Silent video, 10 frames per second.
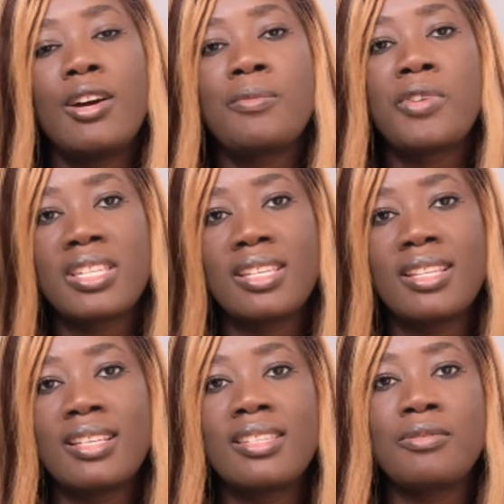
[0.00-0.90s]

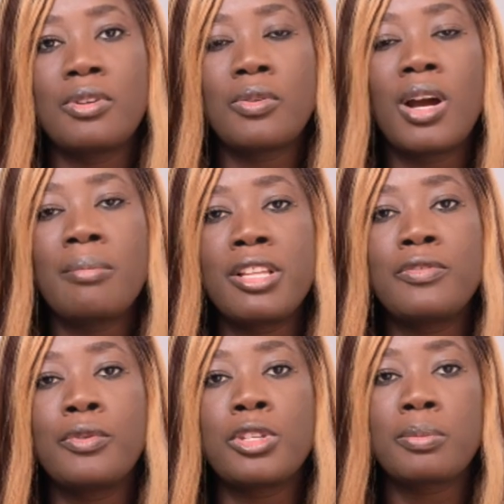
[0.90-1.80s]
residency requirement
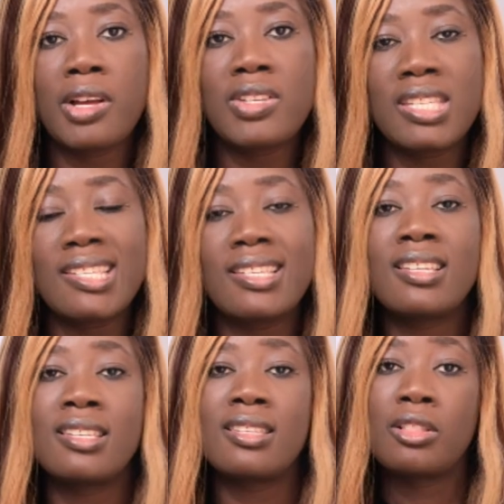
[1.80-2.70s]
for spouses
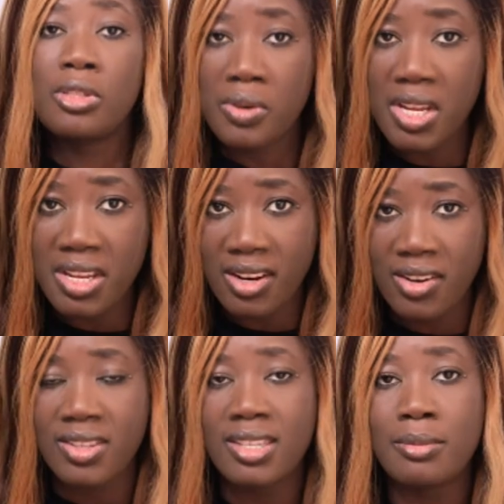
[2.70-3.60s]
is 3
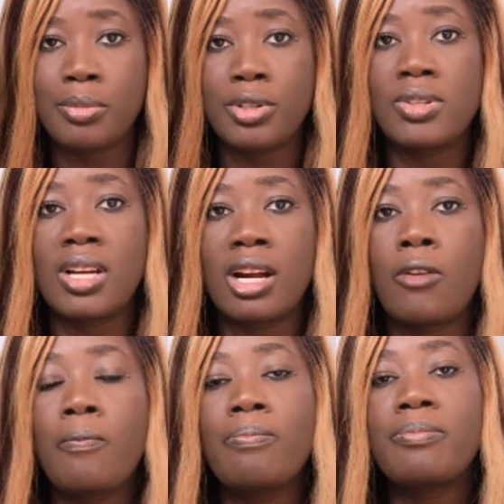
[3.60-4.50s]
years in Portugal,
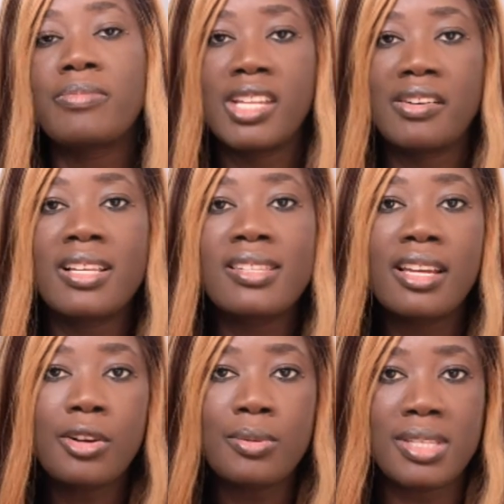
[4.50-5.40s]
there are
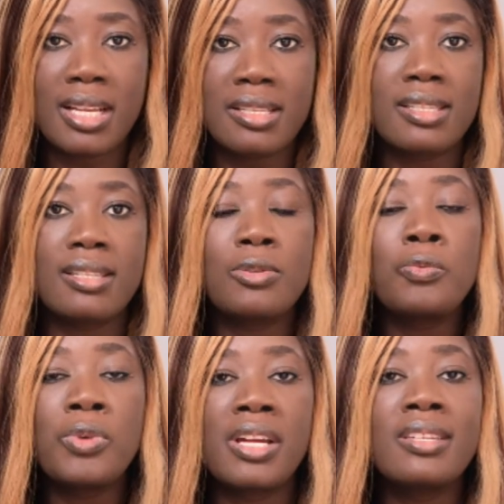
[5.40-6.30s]
circumstances
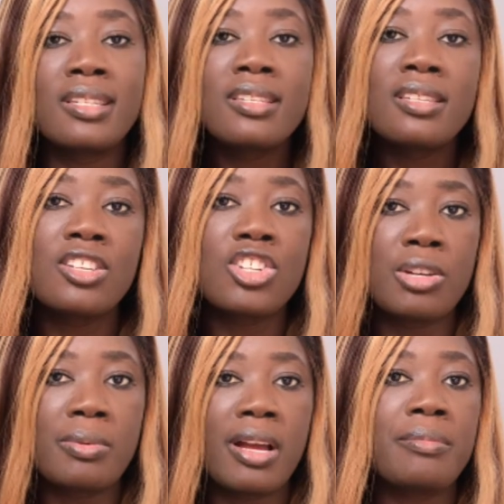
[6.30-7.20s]
where
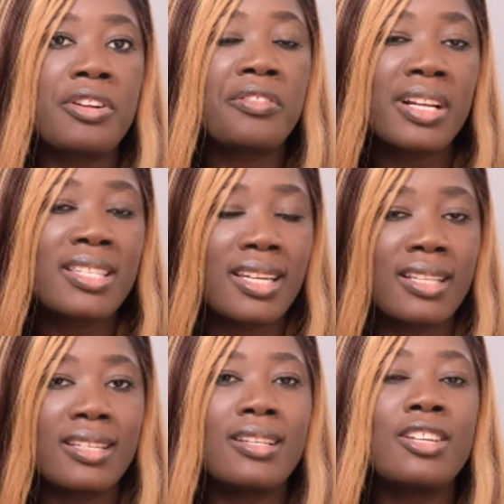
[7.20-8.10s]
citizenship can be
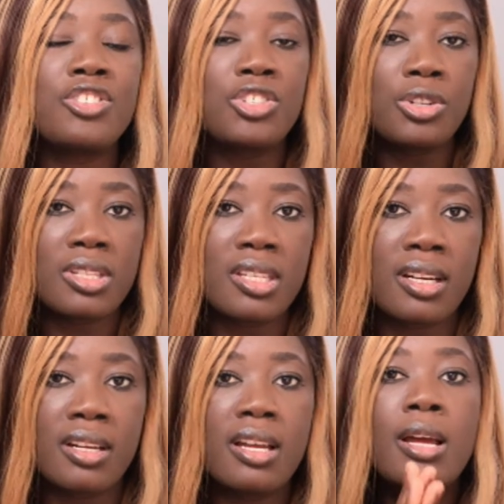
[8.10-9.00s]
granted in a
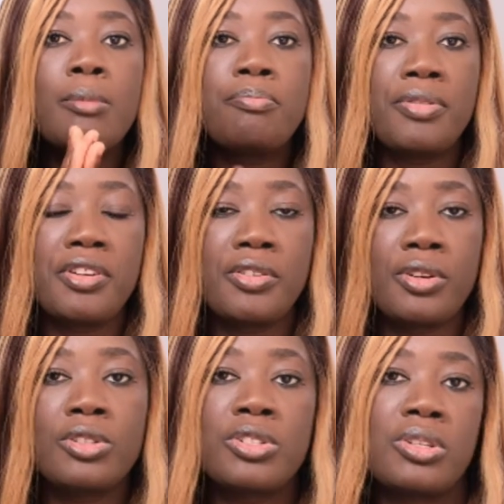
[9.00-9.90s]
shorter
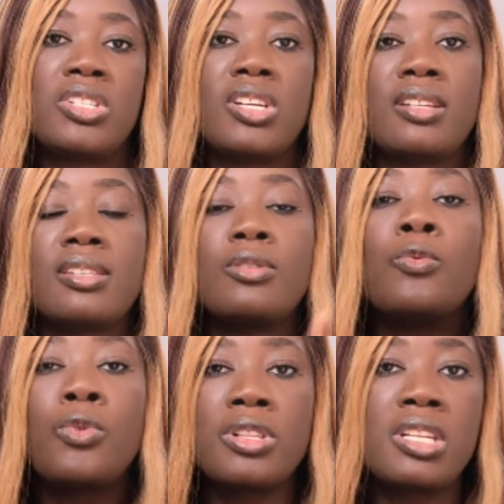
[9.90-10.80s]
period, such as
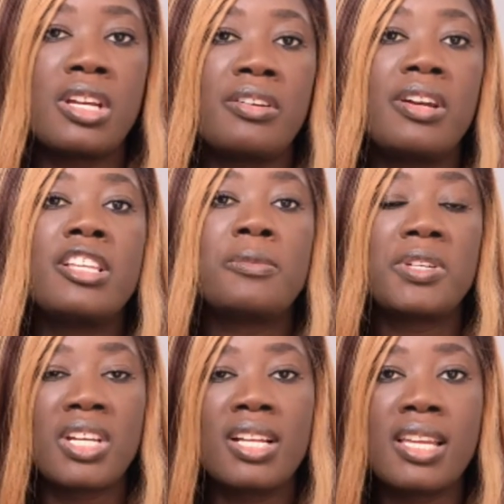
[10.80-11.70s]
1 year,
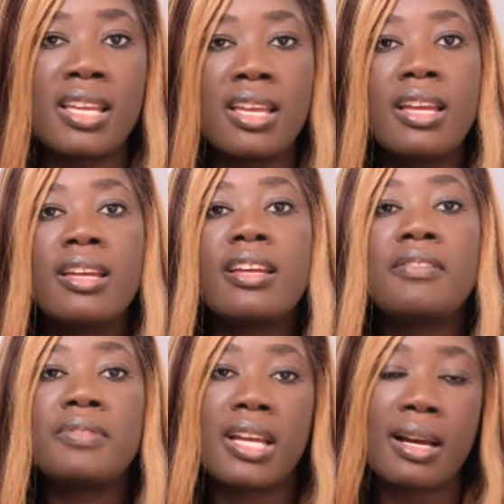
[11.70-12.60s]
especially
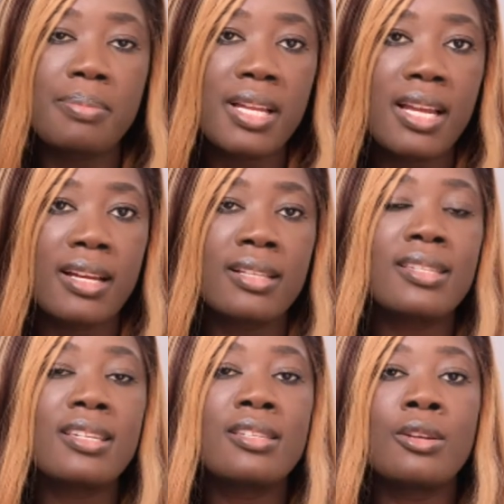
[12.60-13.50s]
if the applicant
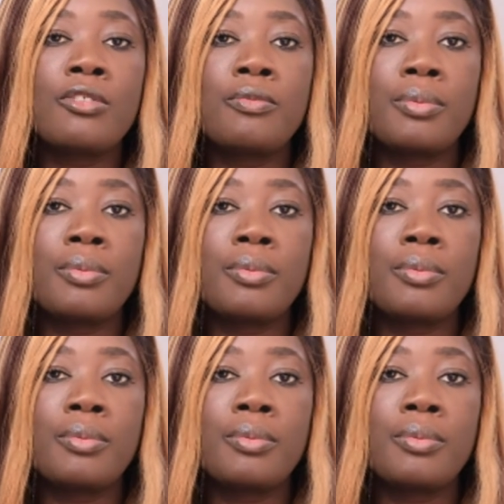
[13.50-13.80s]
is of